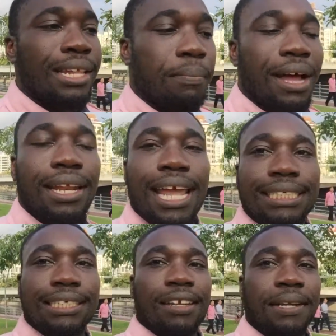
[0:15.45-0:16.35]
The
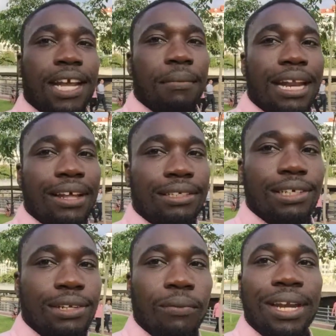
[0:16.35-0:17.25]
podcast is going to be coming out
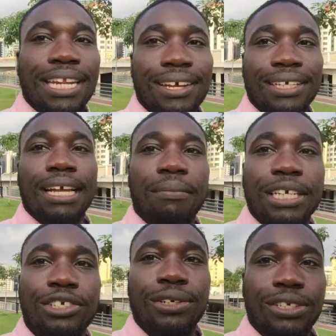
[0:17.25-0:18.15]
soon, and when it does, I'll
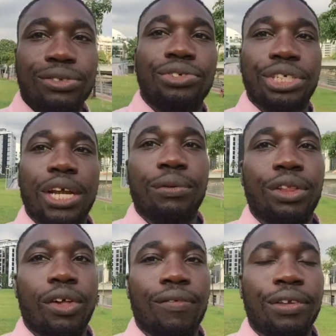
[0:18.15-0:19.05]
make sure to share it
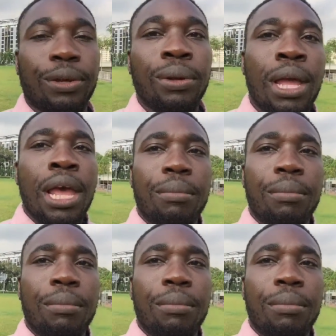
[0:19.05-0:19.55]
with all of you.